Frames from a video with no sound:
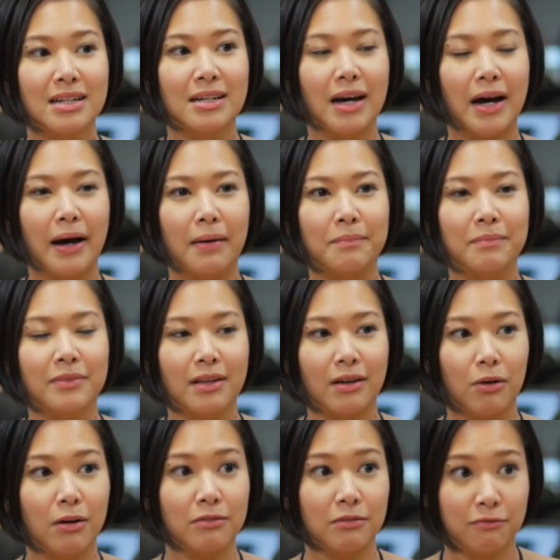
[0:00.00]
Yeah. Um,
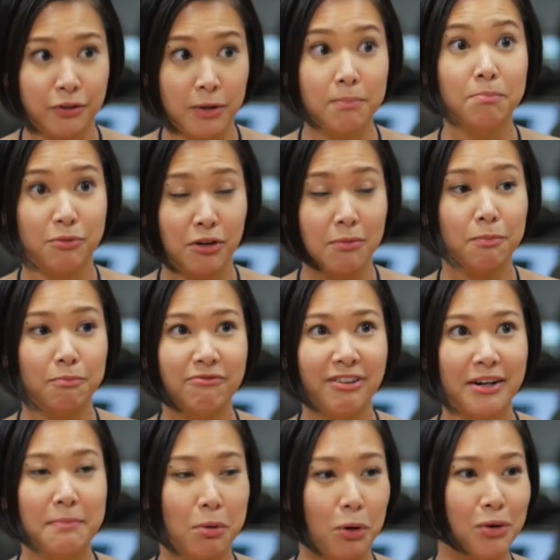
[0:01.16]
for, from very
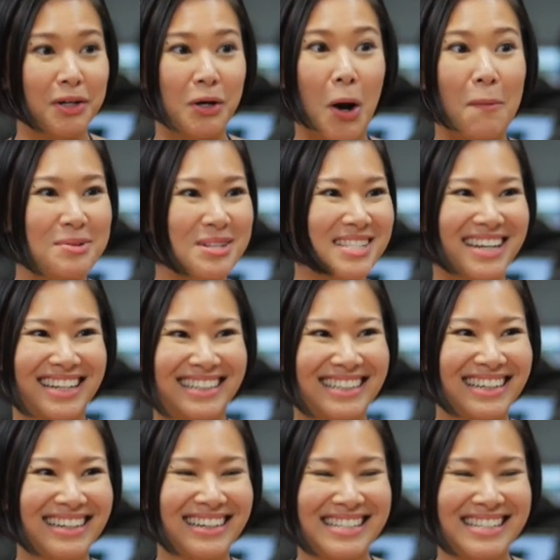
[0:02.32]
polar opposite mm-hmm.